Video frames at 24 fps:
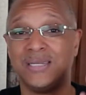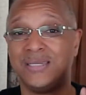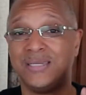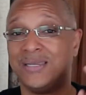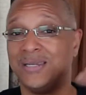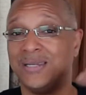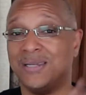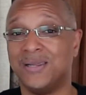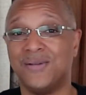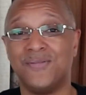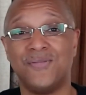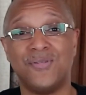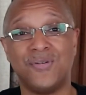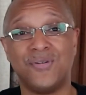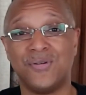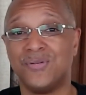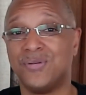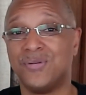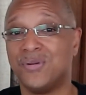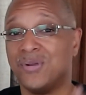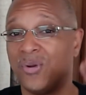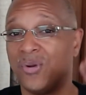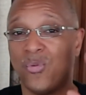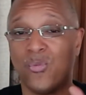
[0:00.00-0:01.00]

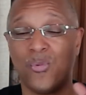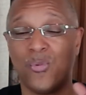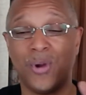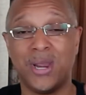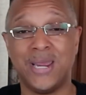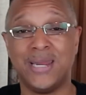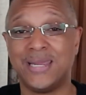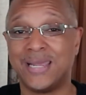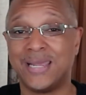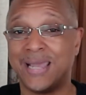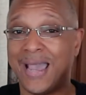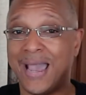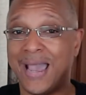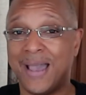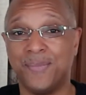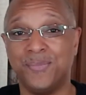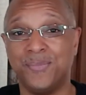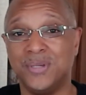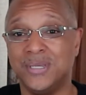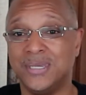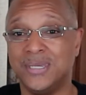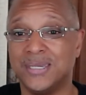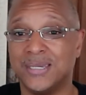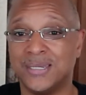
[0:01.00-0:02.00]
delivered, waiting,
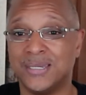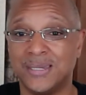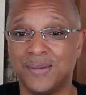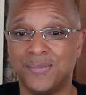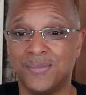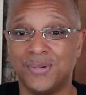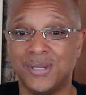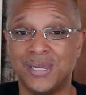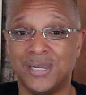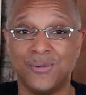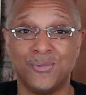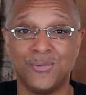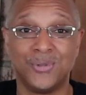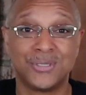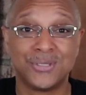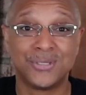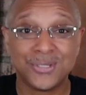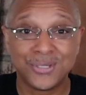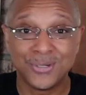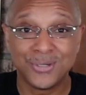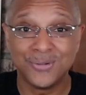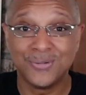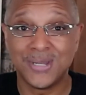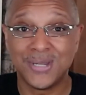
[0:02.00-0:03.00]
happy, and then be like, "What
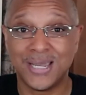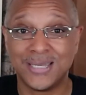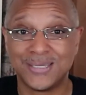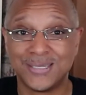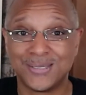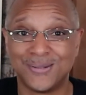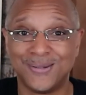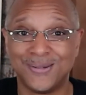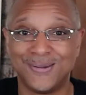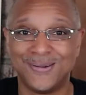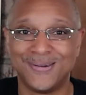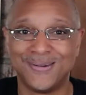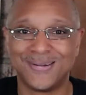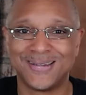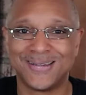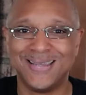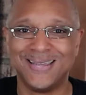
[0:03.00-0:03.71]
took you guys so long?